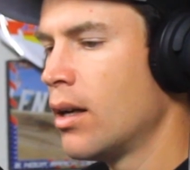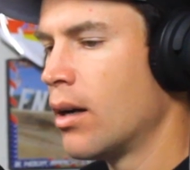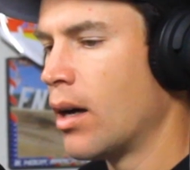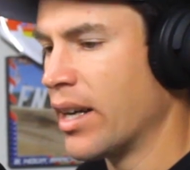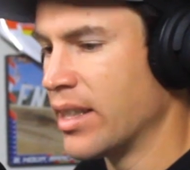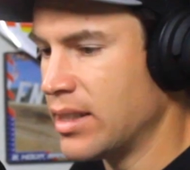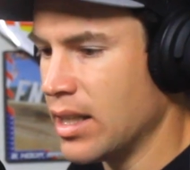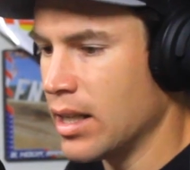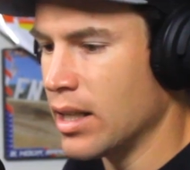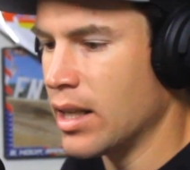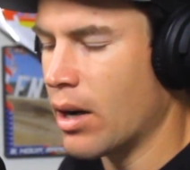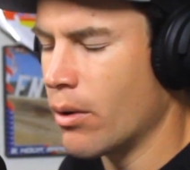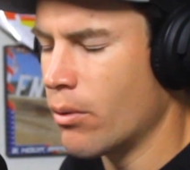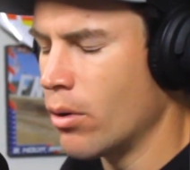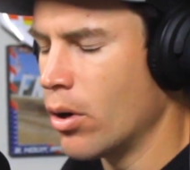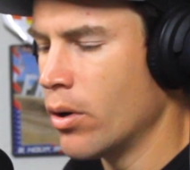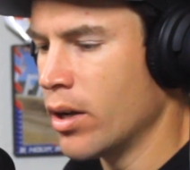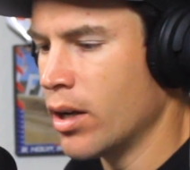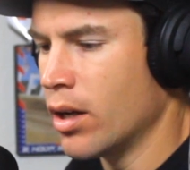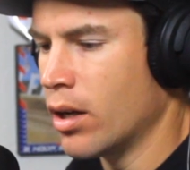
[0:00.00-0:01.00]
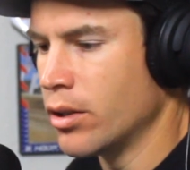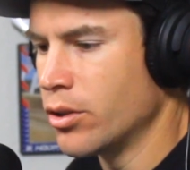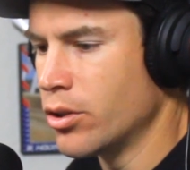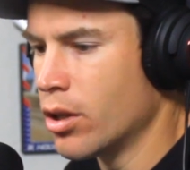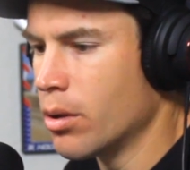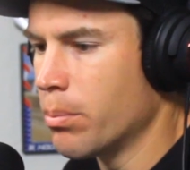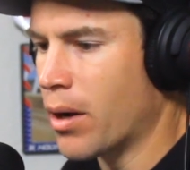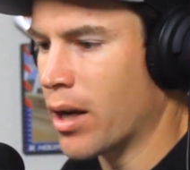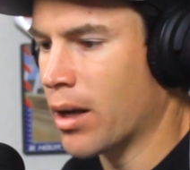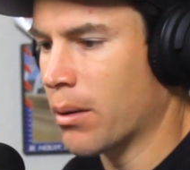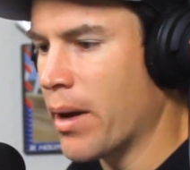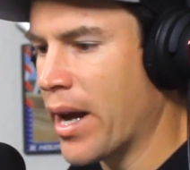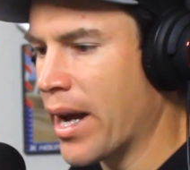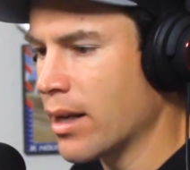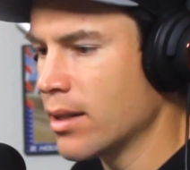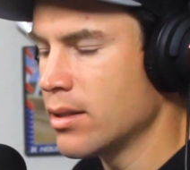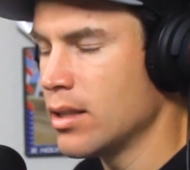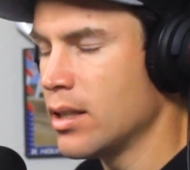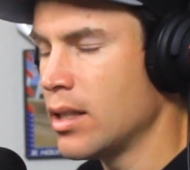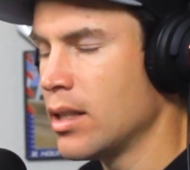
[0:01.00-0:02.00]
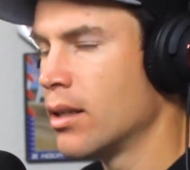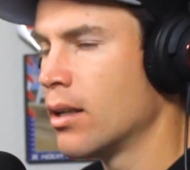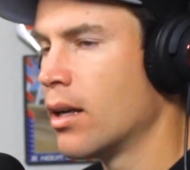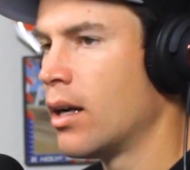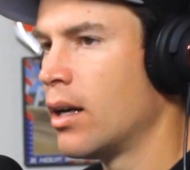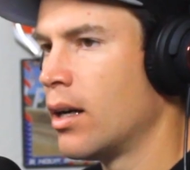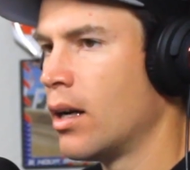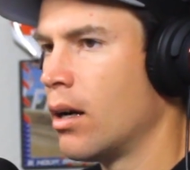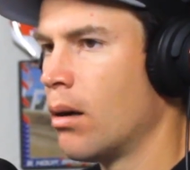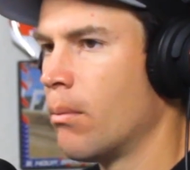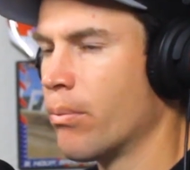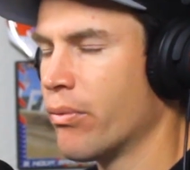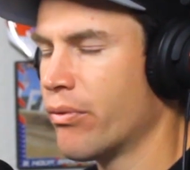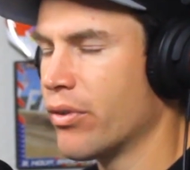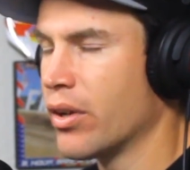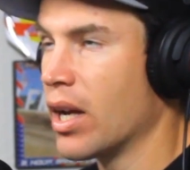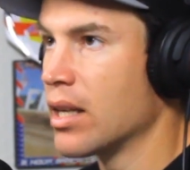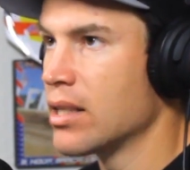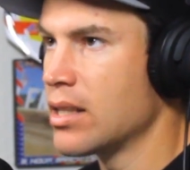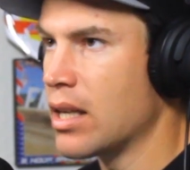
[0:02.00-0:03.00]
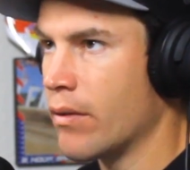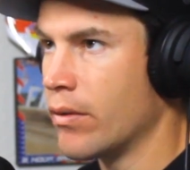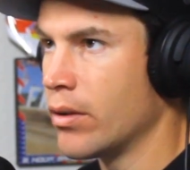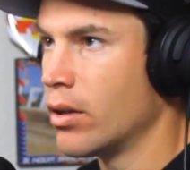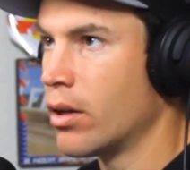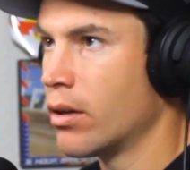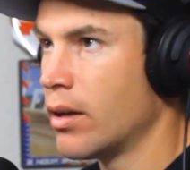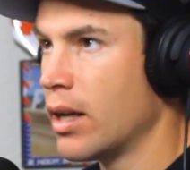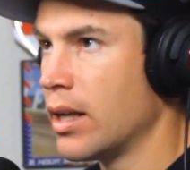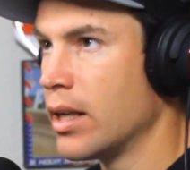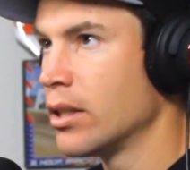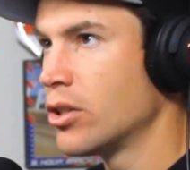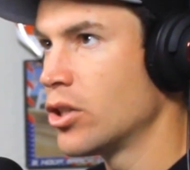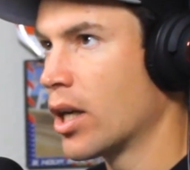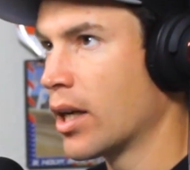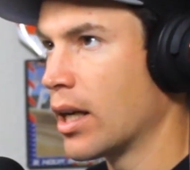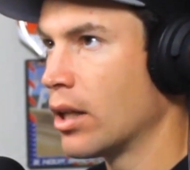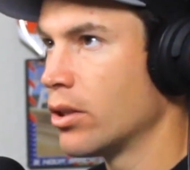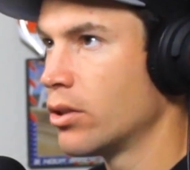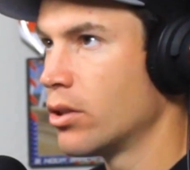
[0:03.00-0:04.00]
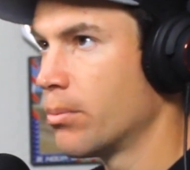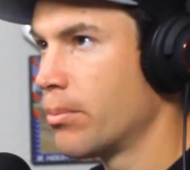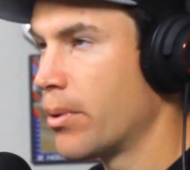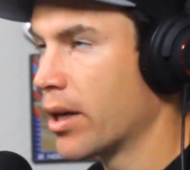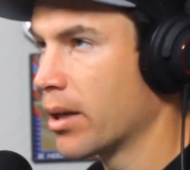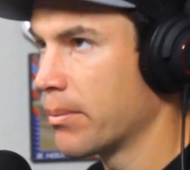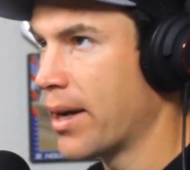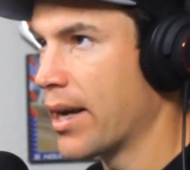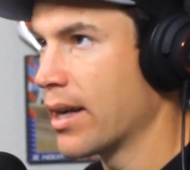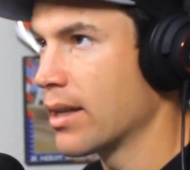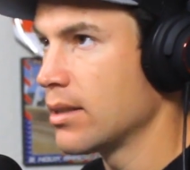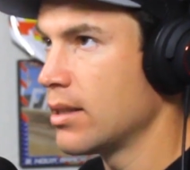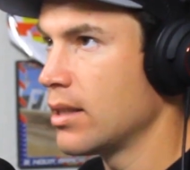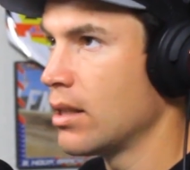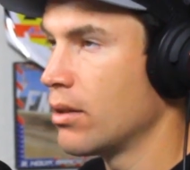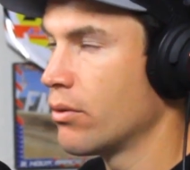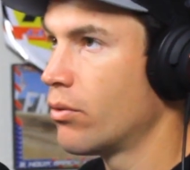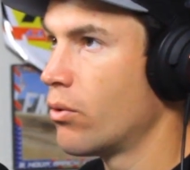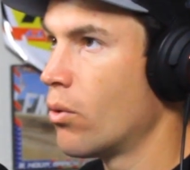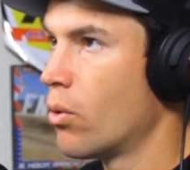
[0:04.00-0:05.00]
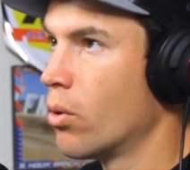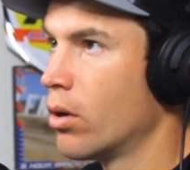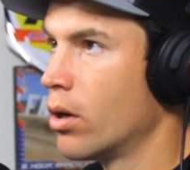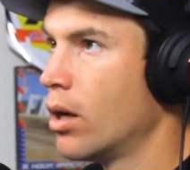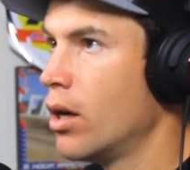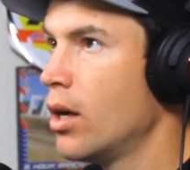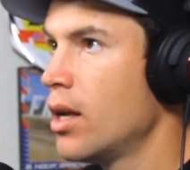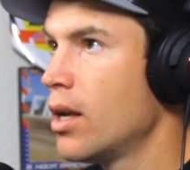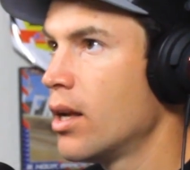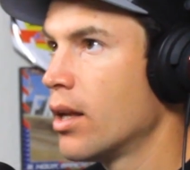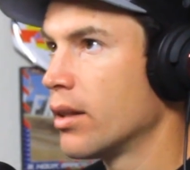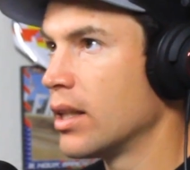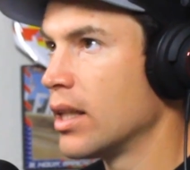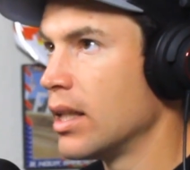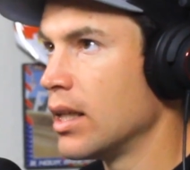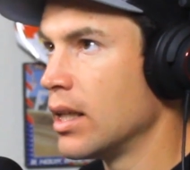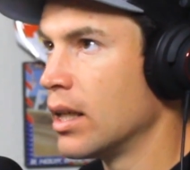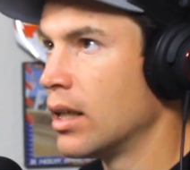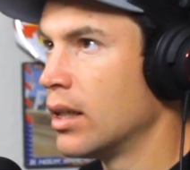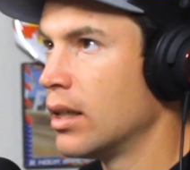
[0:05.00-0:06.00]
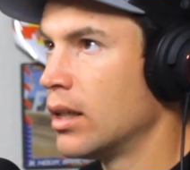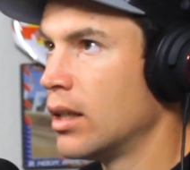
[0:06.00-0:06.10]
I did. I wrote it on Dirt Bike Magazine. If you guys haven't already, check out Dirt Bike Magazine for the